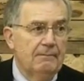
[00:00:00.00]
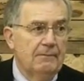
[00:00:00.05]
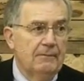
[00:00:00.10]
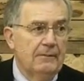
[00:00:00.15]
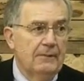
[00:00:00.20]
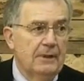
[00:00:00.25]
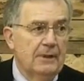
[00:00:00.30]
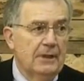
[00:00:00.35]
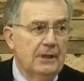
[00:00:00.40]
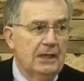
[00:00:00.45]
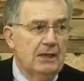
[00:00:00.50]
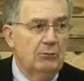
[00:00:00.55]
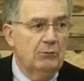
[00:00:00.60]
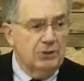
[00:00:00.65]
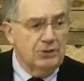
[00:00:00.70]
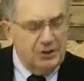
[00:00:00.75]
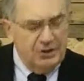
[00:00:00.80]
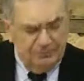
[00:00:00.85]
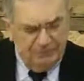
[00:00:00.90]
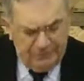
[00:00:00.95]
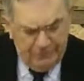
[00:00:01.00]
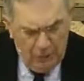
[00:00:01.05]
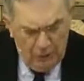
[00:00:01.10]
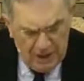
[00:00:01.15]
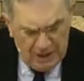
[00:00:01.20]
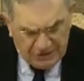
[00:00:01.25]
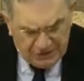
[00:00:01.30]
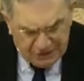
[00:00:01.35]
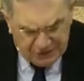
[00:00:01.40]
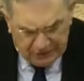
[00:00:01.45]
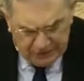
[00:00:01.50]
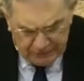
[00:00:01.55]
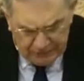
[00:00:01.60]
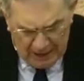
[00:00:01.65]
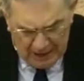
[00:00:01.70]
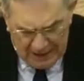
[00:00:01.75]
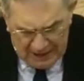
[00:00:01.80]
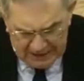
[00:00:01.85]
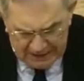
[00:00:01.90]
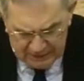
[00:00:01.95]
that he was a voice
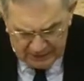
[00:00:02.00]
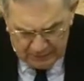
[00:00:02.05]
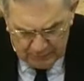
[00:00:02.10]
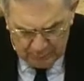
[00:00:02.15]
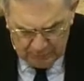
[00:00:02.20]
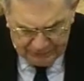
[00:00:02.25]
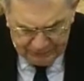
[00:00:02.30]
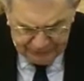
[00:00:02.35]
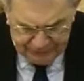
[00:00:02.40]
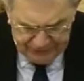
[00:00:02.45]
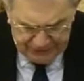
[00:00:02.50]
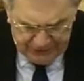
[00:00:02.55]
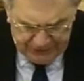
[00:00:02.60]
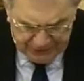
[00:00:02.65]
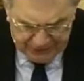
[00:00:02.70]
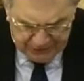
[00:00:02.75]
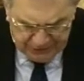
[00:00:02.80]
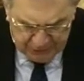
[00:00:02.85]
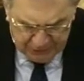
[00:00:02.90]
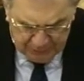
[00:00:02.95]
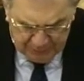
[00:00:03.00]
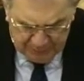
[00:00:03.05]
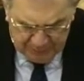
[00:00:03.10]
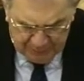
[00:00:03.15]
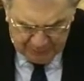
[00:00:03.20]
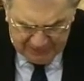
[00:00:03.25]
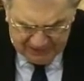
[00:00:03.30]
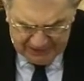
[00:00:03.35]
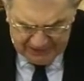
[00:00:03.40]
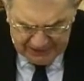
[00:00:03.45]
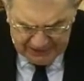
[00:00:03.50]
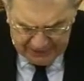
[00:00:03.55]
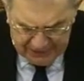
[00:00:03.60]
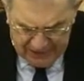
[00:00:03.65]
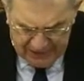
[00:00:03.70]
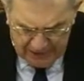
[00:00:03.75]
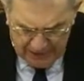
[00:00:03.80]
crying in the wilderness to prepare